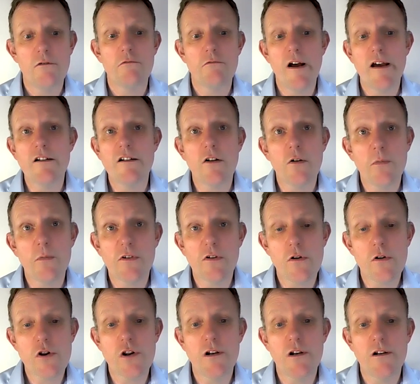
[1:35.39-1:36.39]
radio
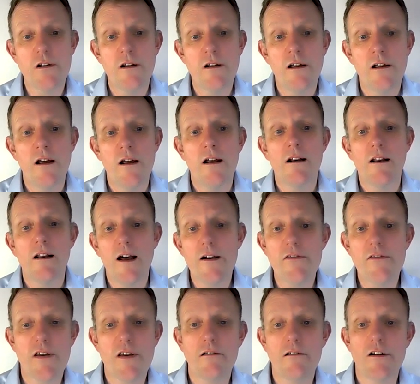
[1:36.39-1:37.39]
production, live
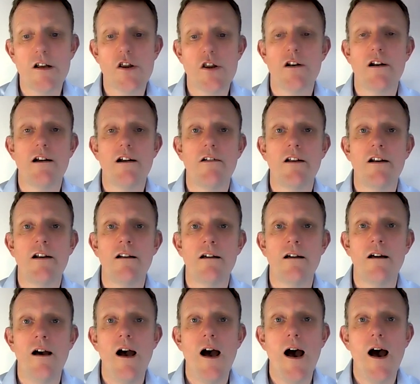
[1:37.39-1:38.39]
sound engineering,
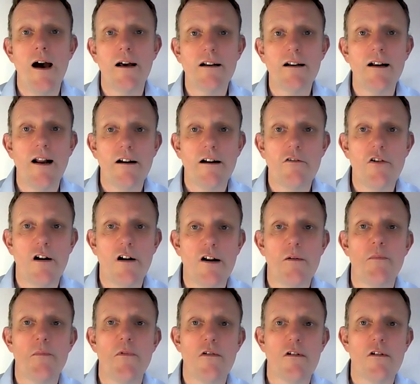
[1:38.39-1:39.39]
and
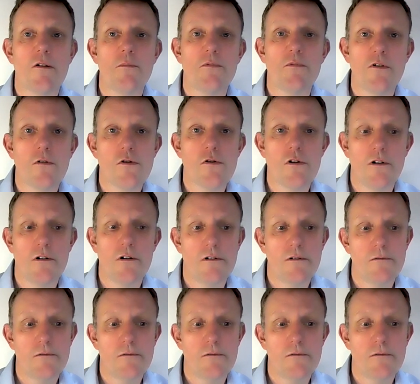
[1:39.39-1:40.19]
electronic music production.